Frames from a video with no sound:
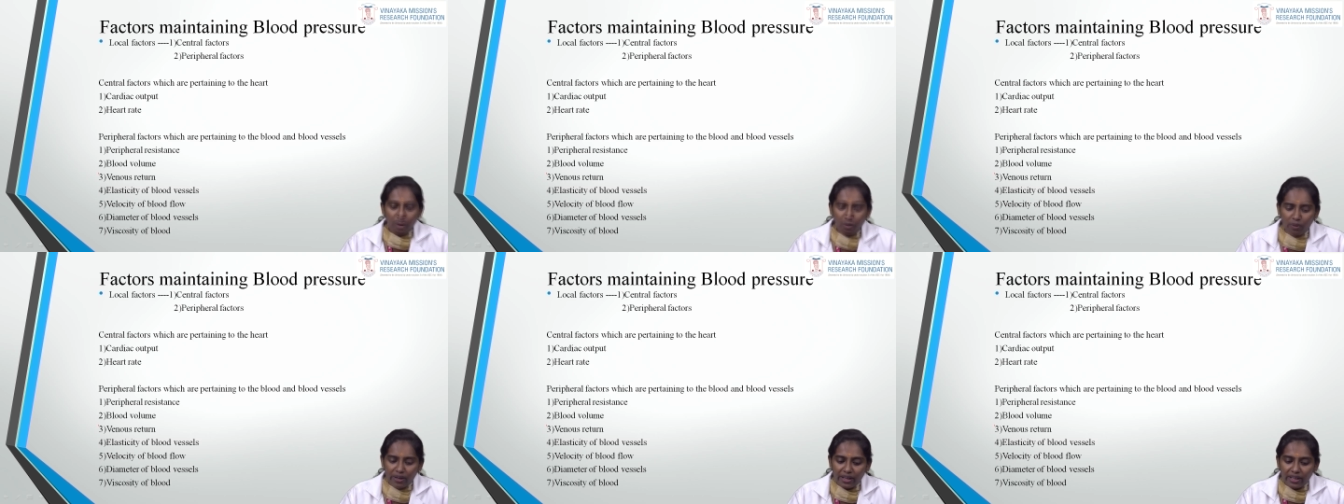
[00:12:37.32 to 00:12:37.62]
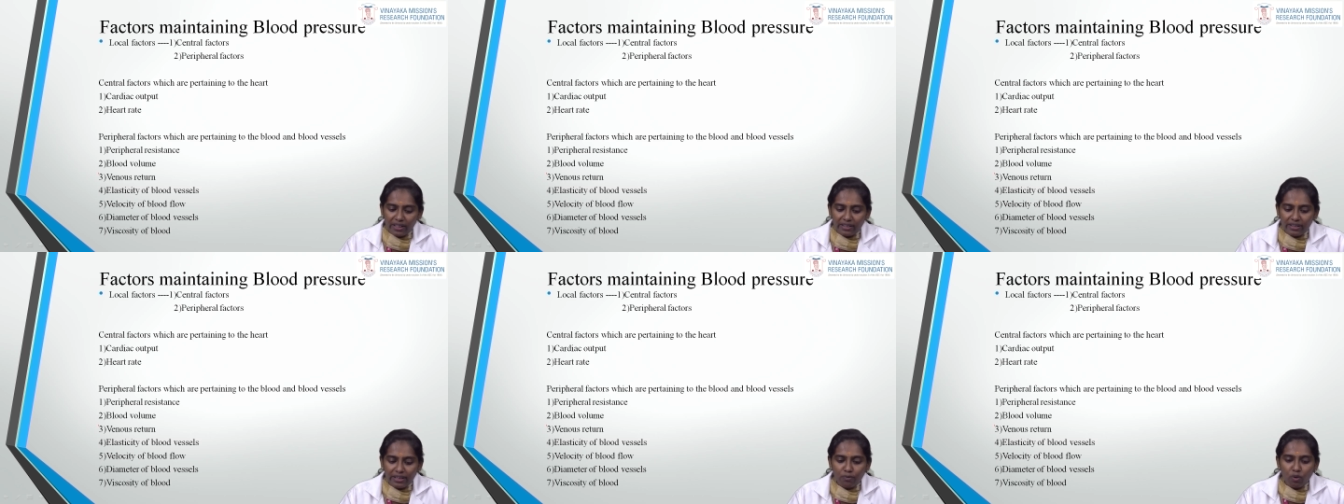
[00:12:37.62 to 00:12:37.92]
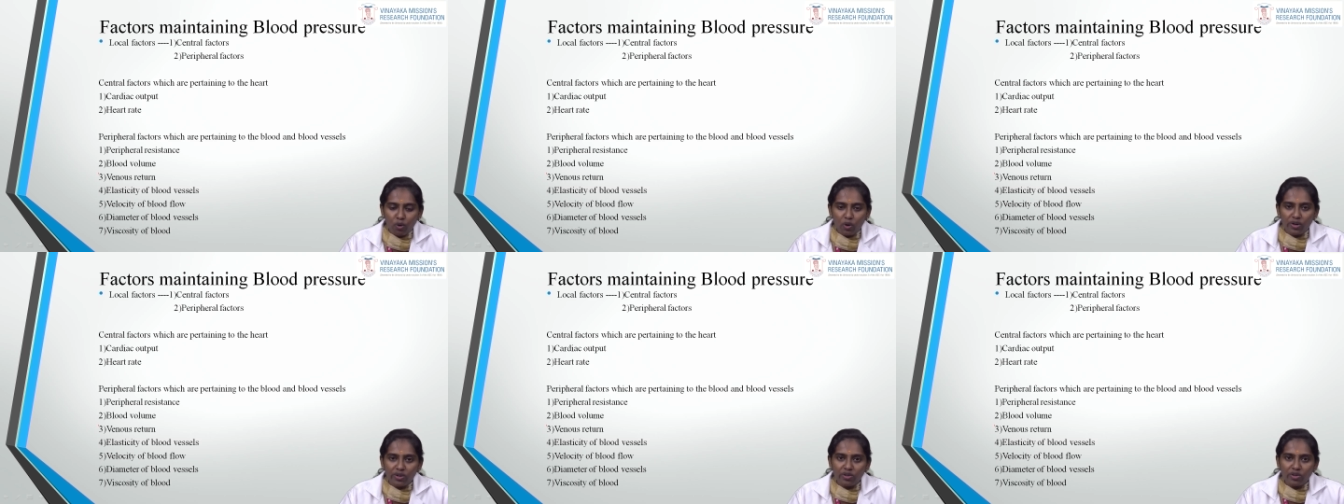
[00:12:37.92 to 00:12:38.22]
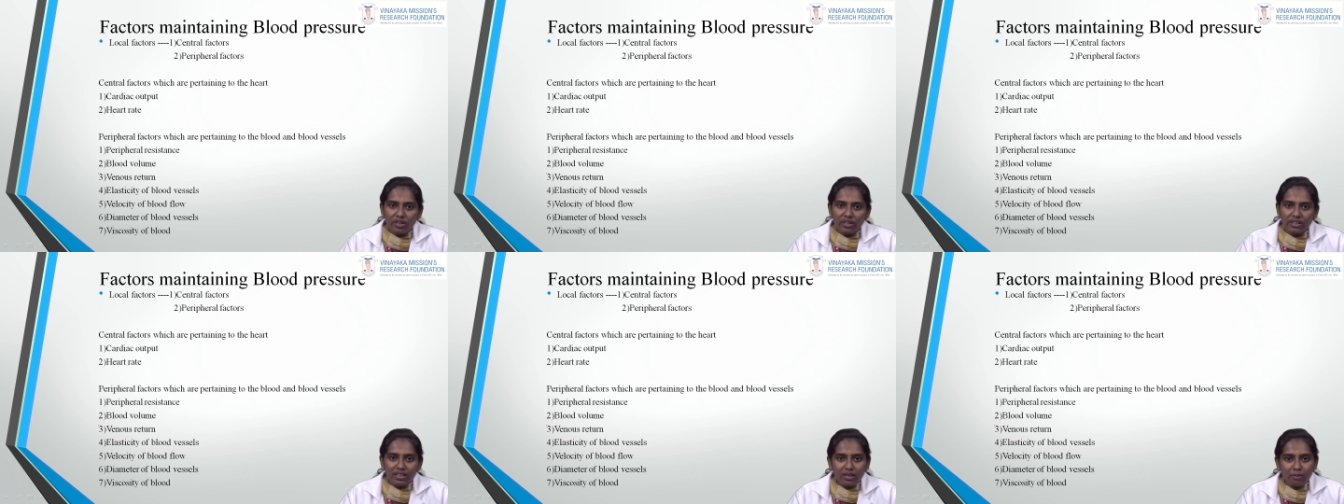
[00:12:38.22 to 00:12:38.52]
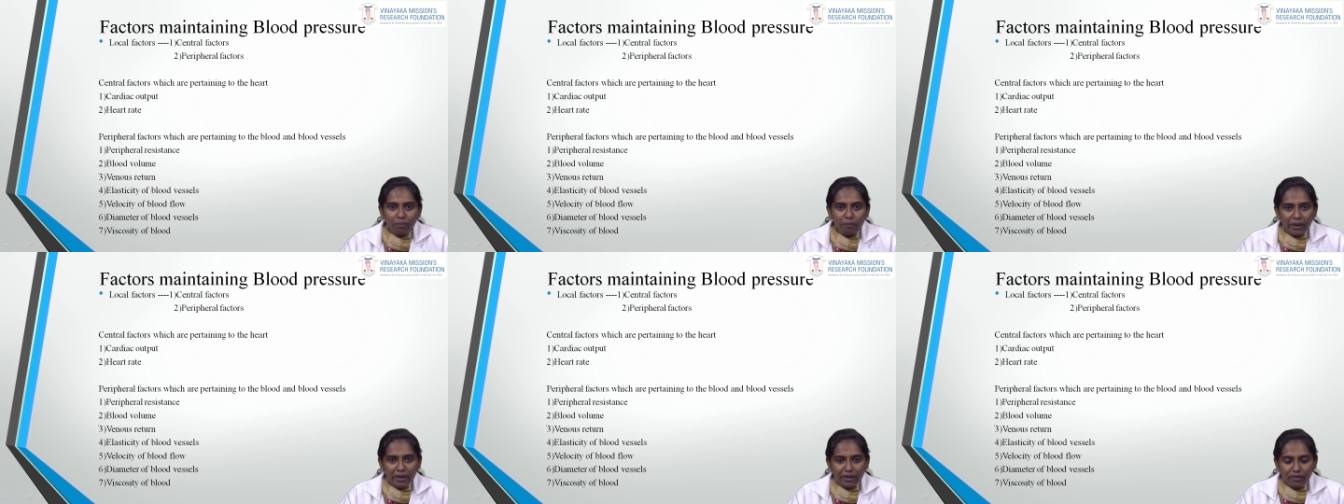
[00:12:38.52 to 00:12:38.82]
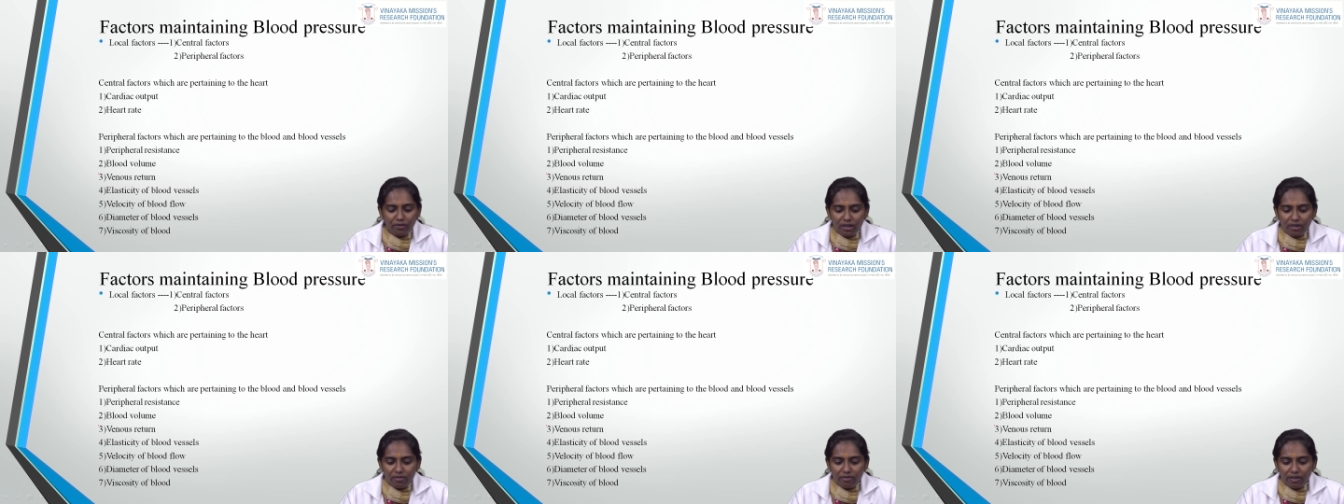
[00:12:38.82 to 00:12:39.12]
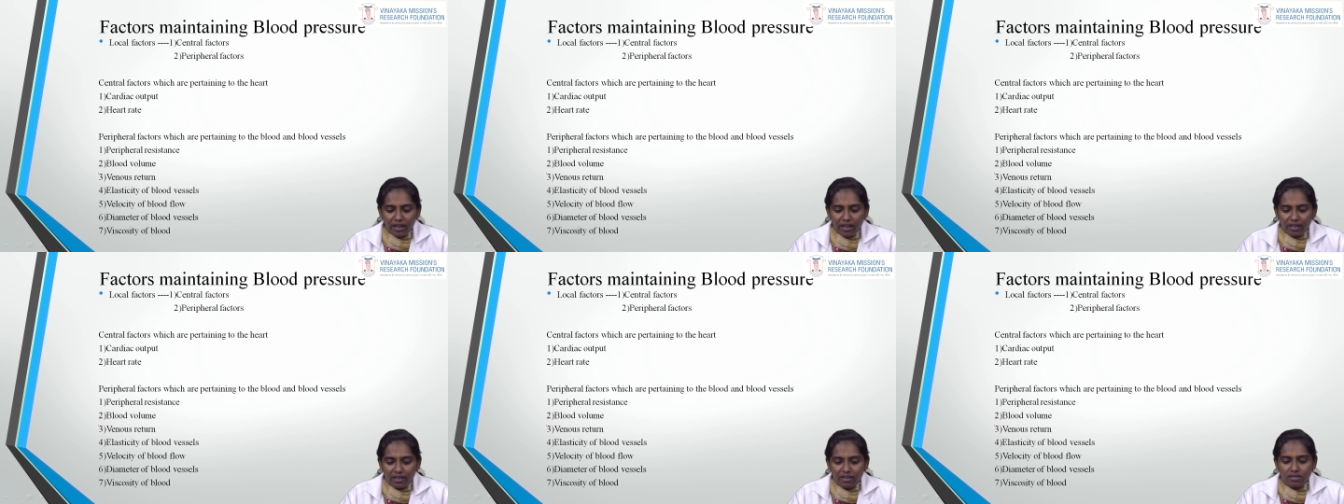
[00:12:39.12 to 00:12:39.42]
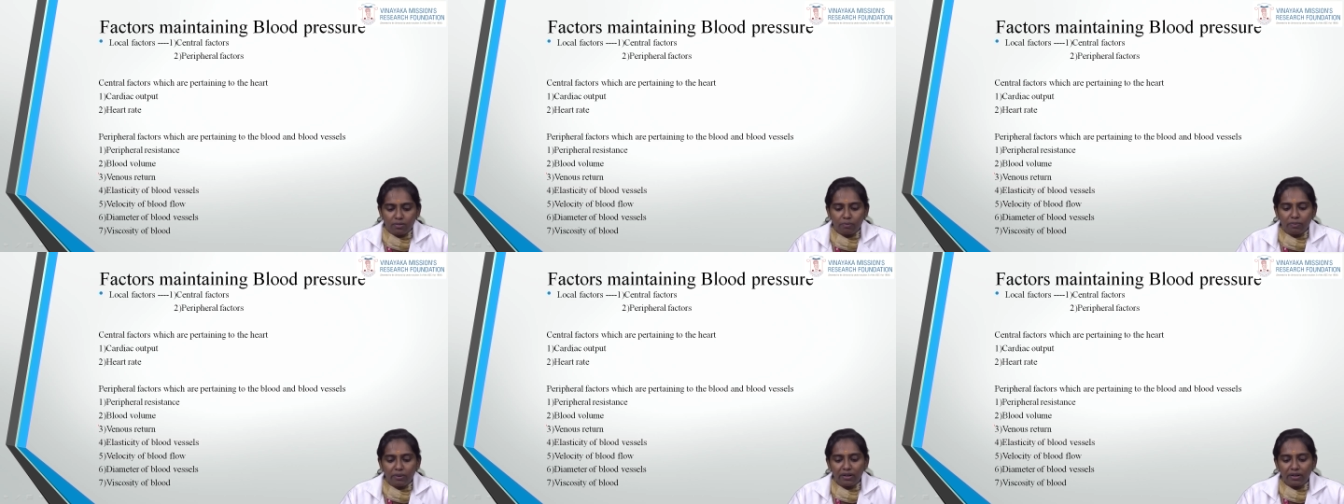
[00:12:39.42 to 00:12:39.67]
Okay, then what are all the peripheral factors?